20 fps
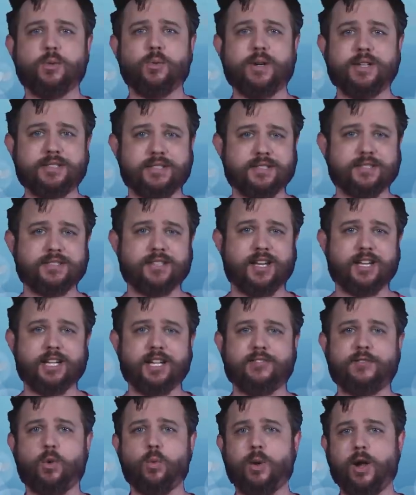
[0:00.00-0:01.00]
was the son
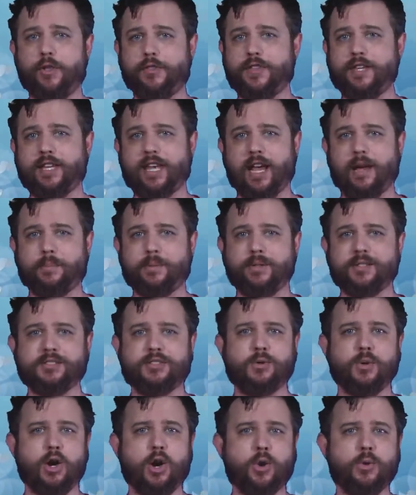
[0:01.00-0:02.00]
of a wealthy capitalist
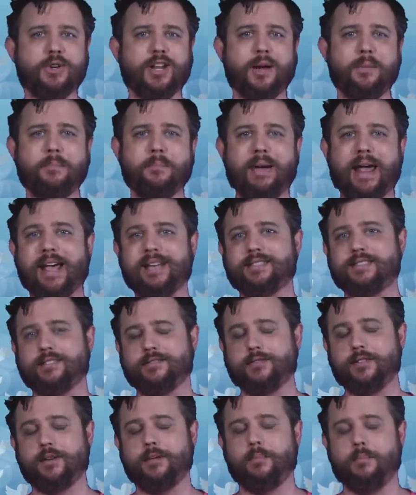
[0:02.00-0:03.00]
who owned a
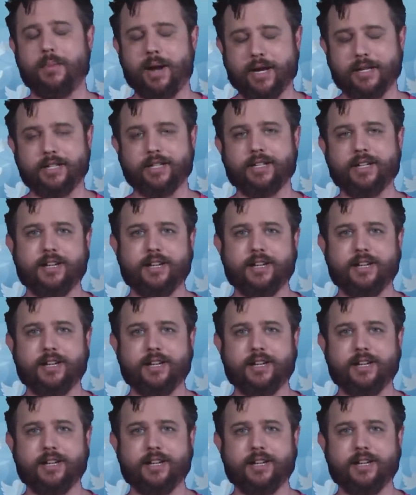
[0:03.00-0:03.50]
massive mining